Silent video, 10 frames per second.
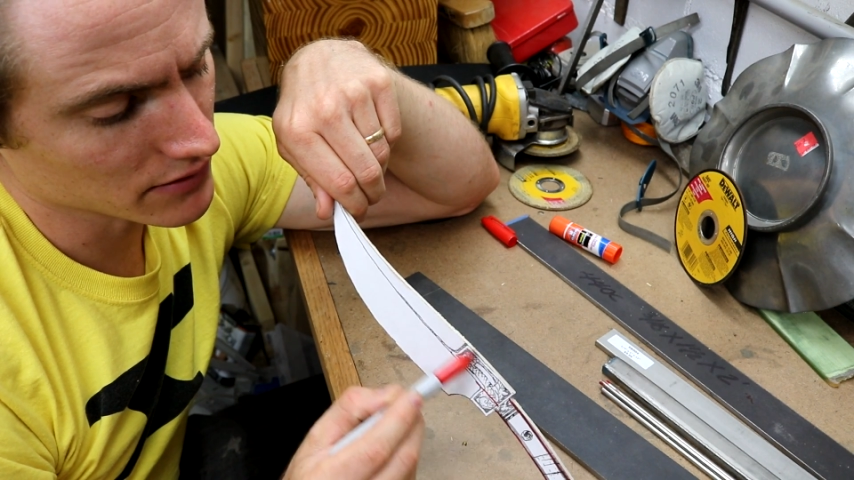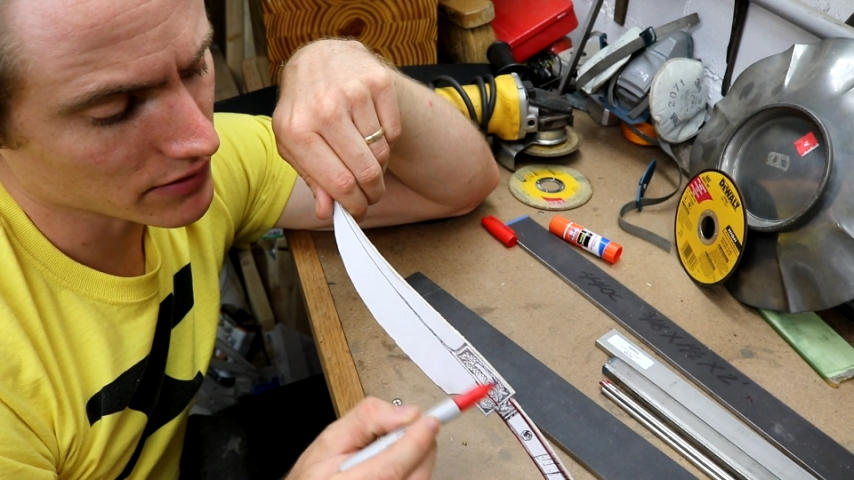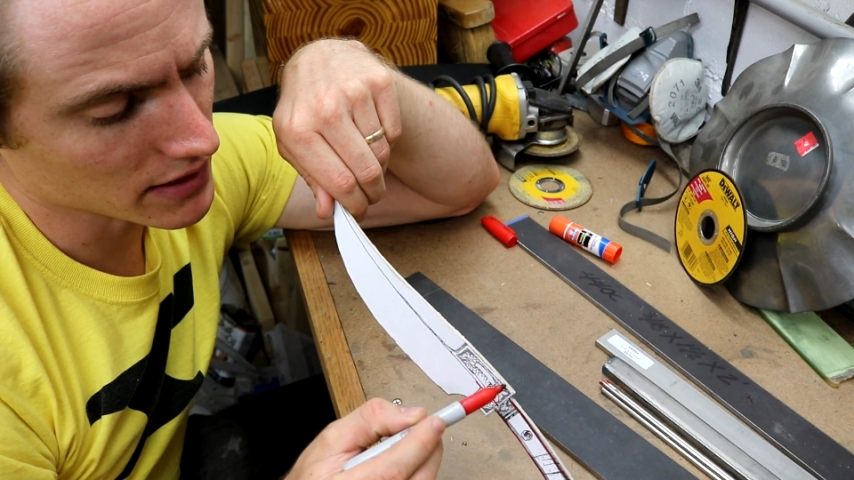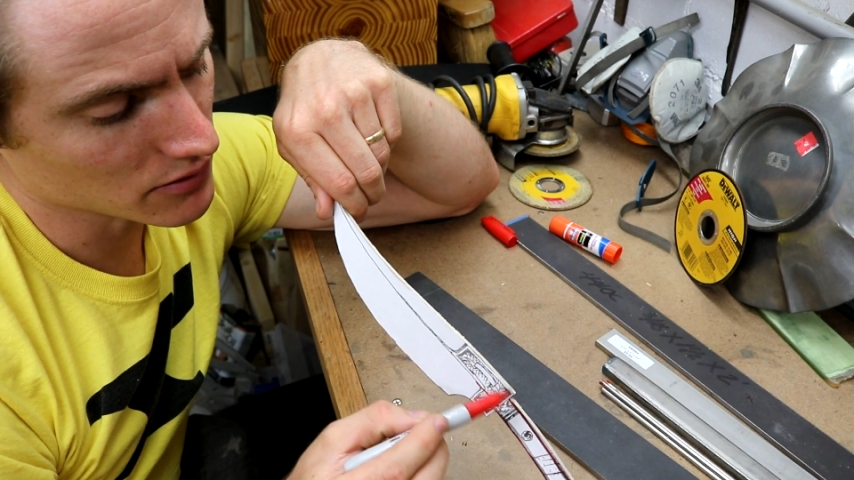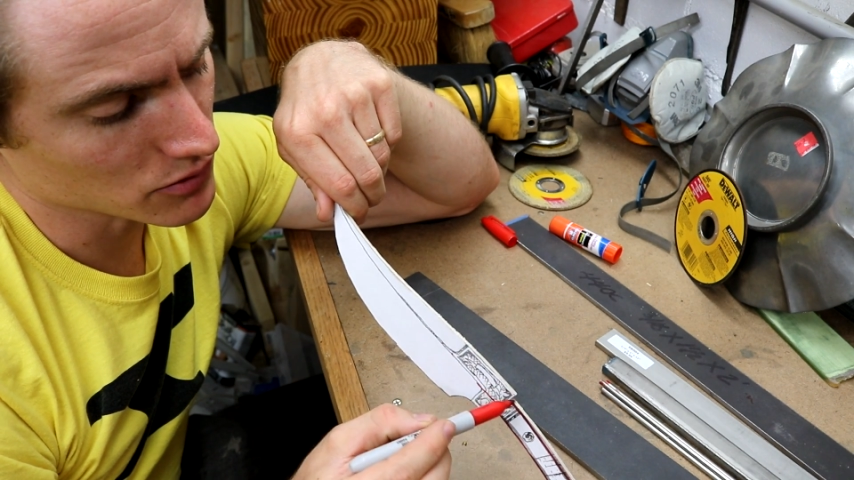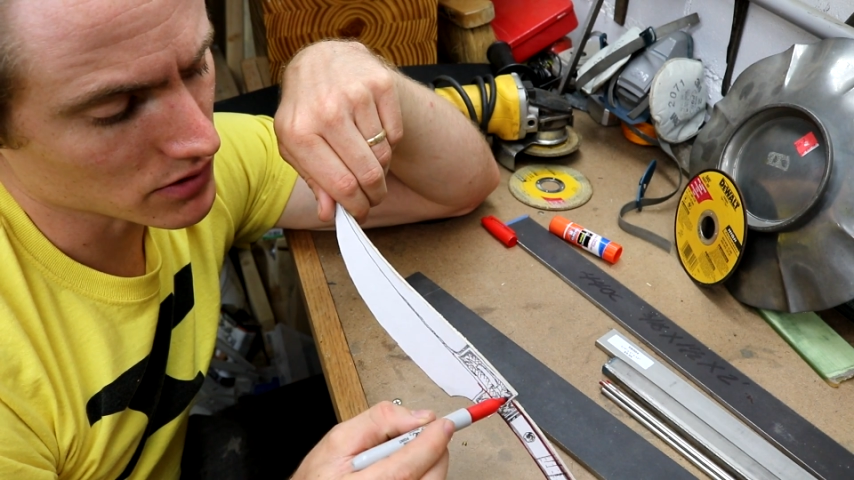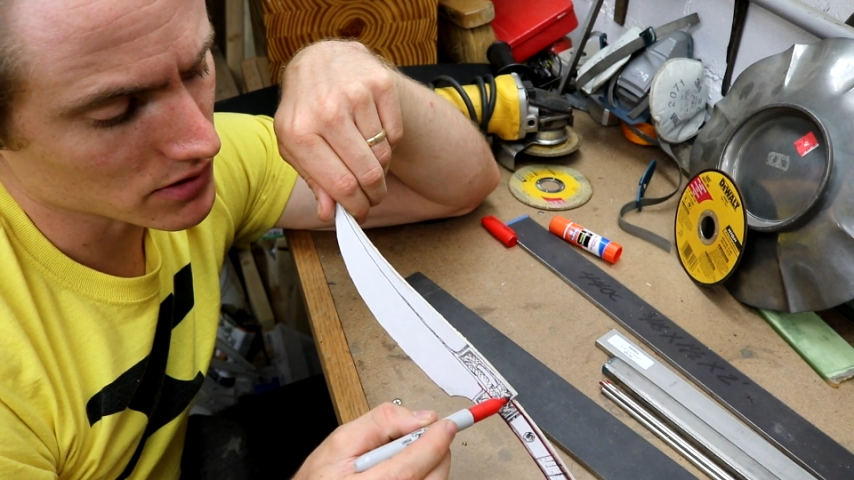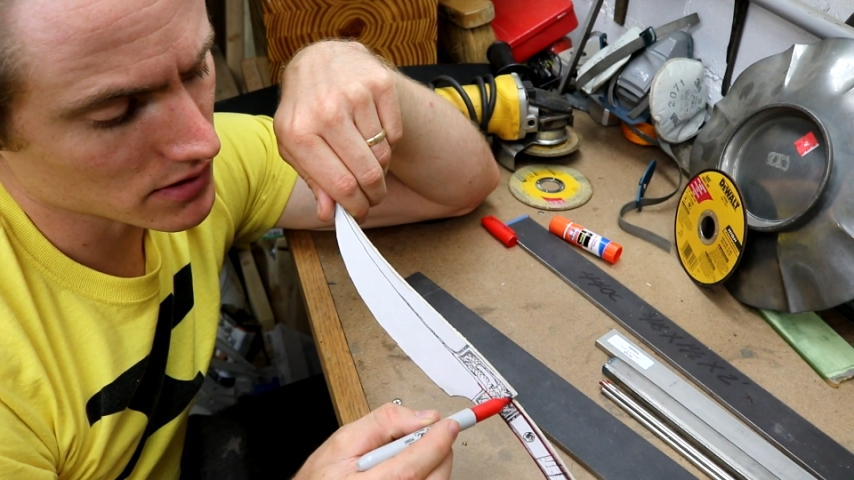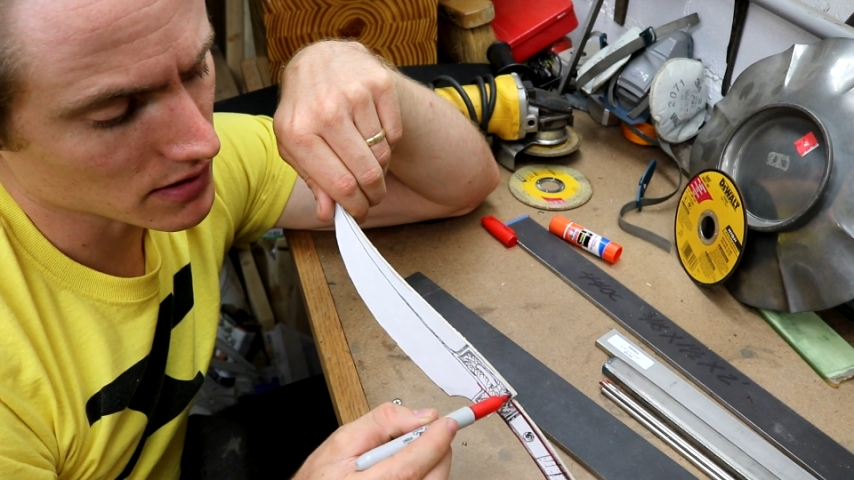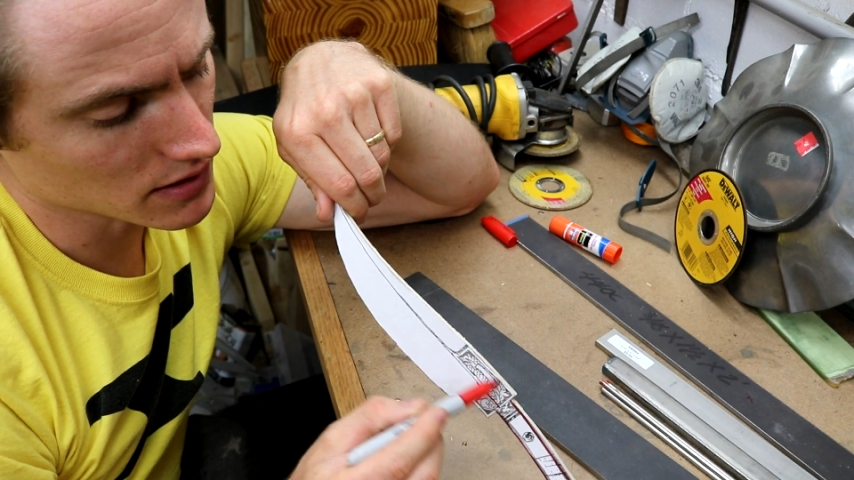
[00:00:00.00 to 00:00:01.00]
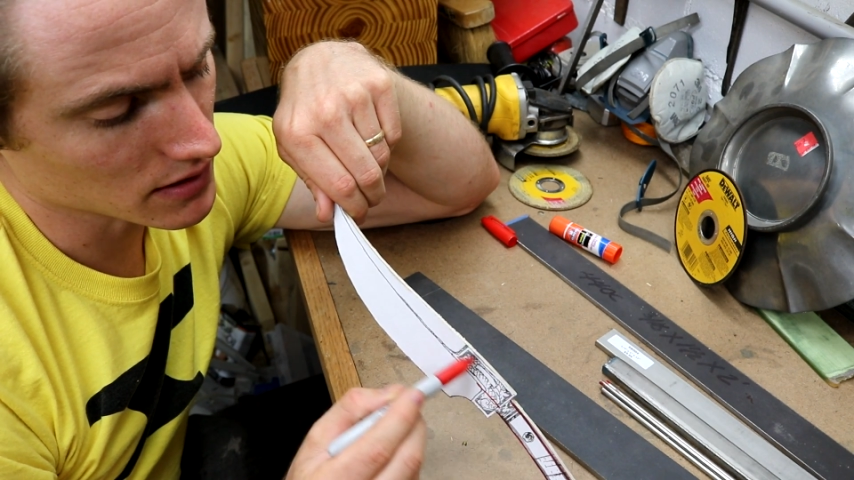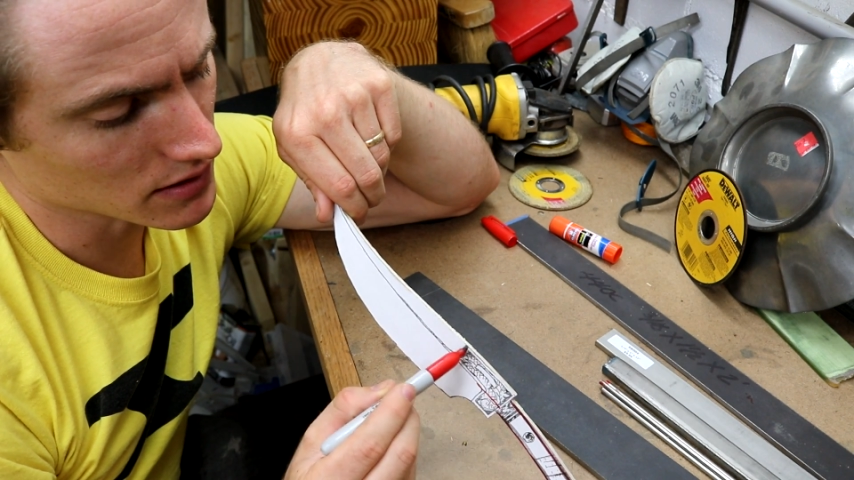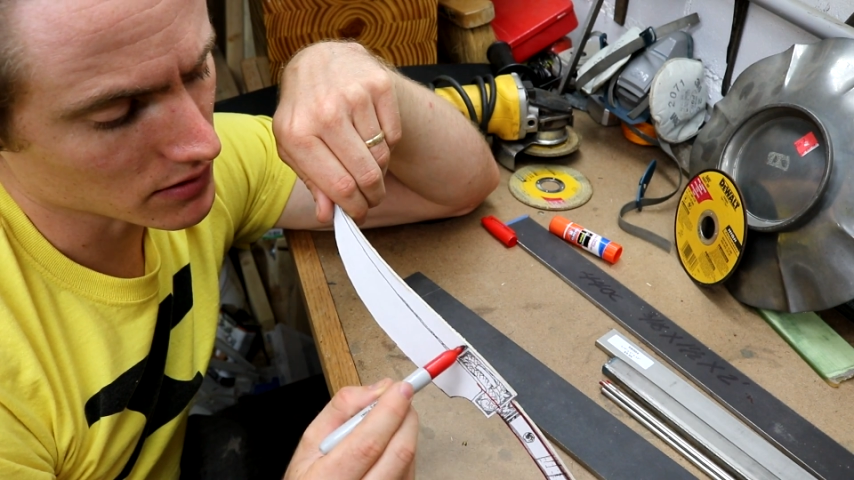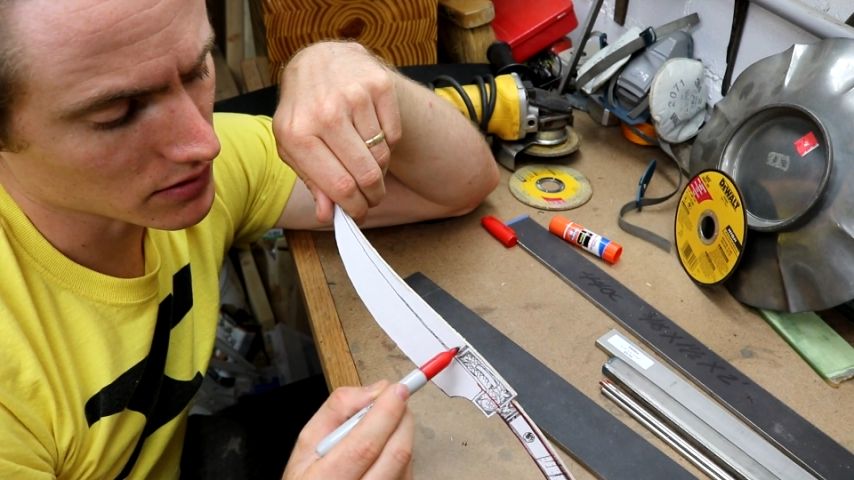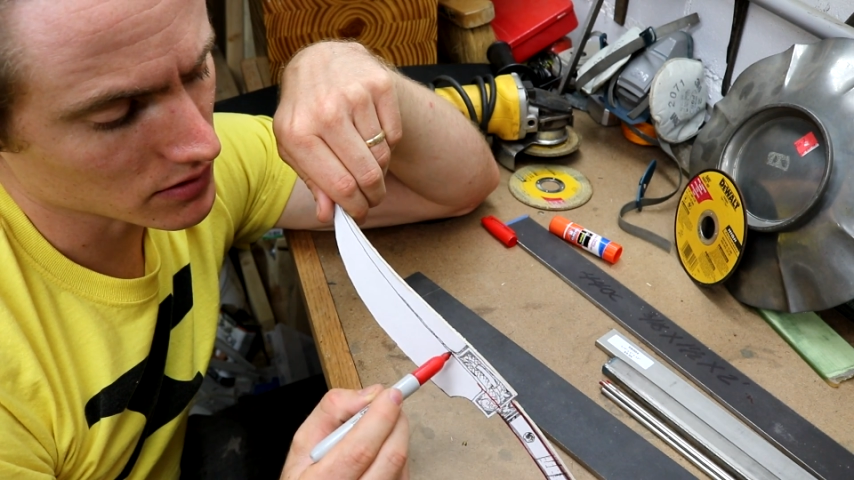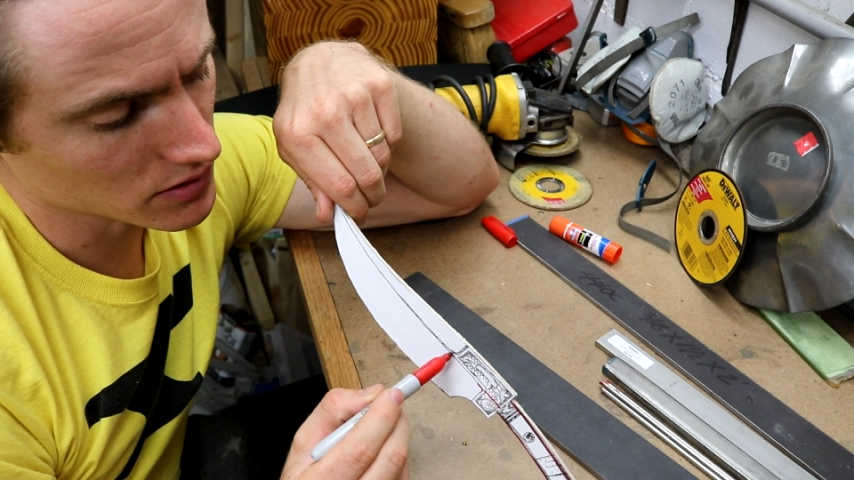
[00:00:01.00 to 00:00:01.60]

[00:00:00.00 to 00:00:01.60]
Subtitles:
if that was a